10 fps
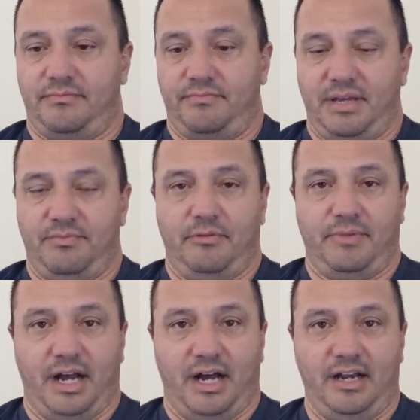people in
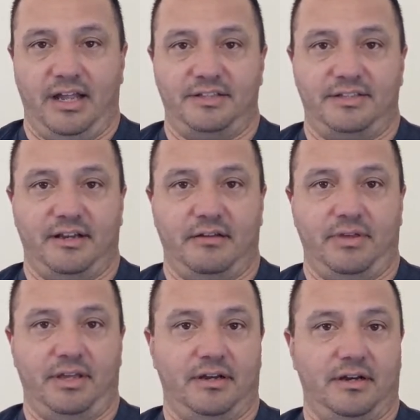my audience that could
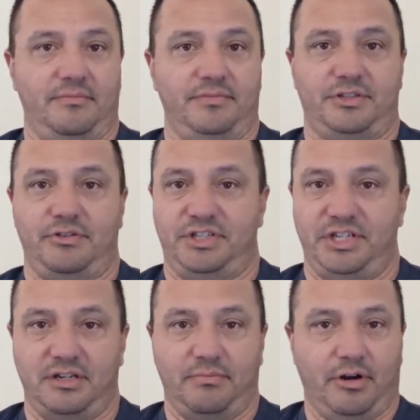become
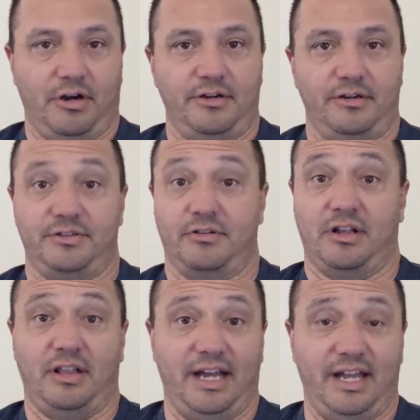strategic partners or
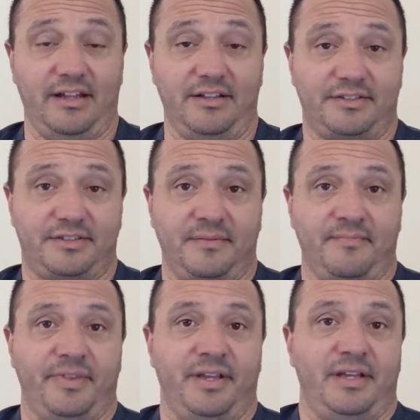clients,
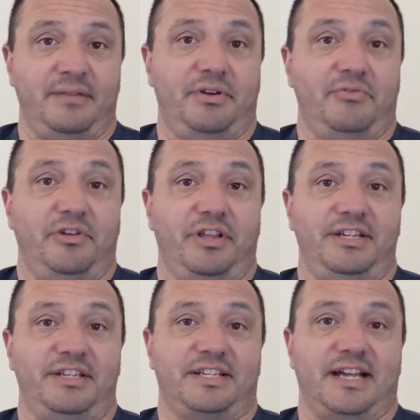but really
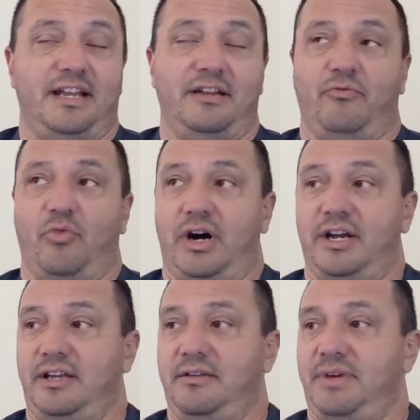just kind of
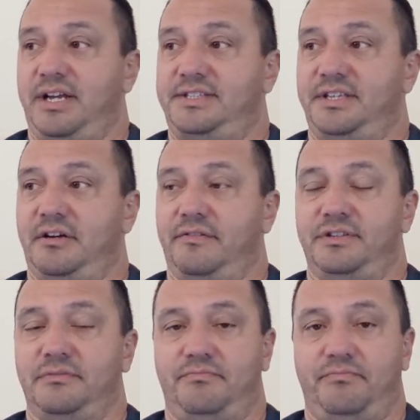wanting myself
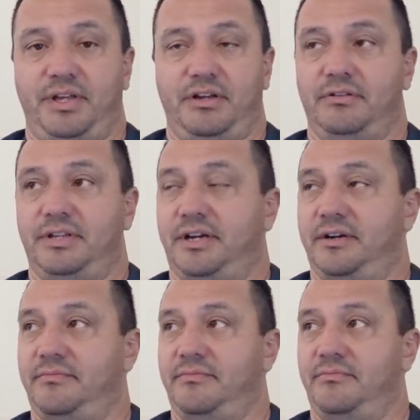to build
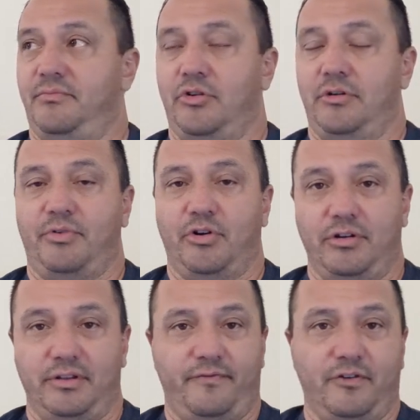up, more
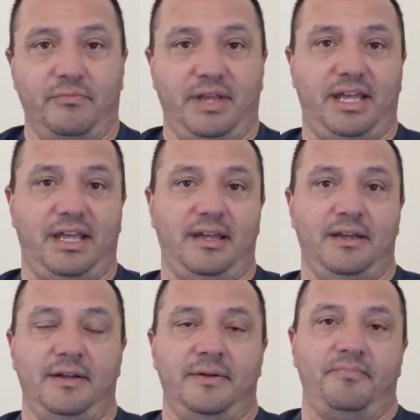important for me,
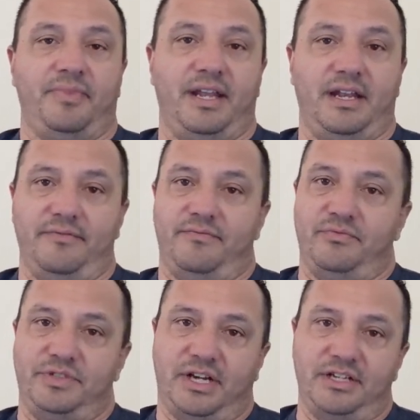and
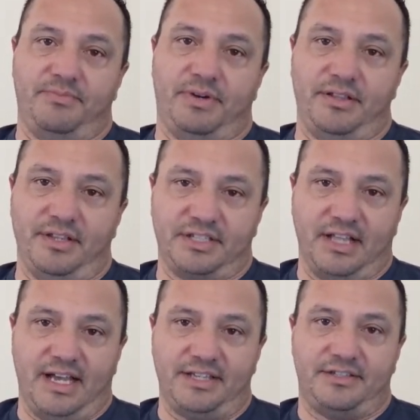I've touched upon this
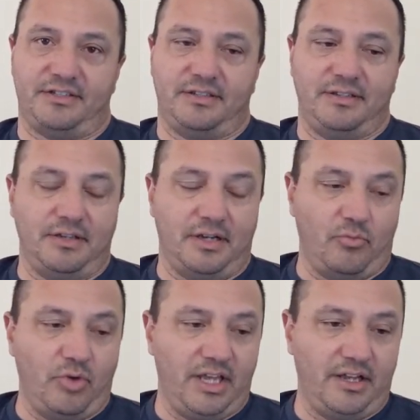last
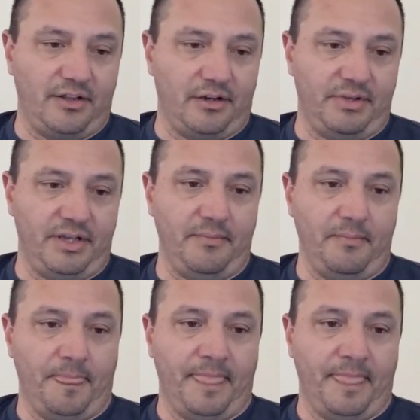week a little bit,